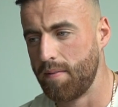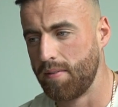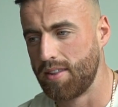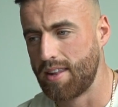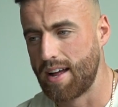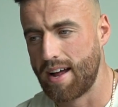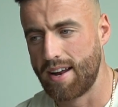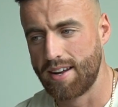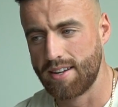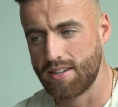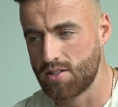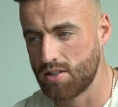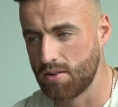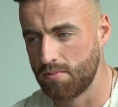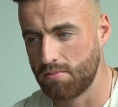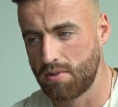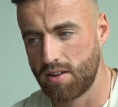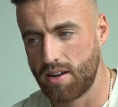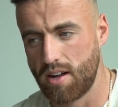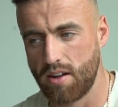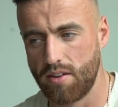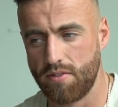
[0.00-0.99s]
That is
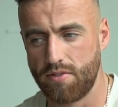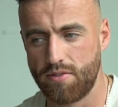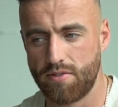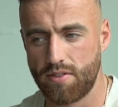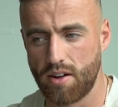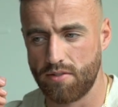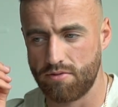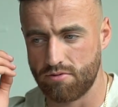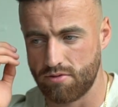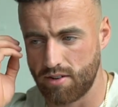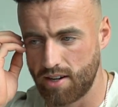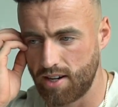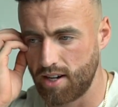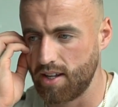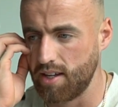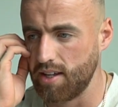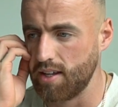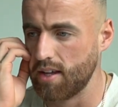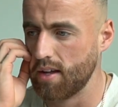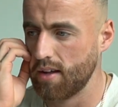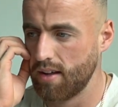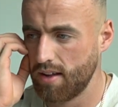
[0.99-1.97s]
something that I've really,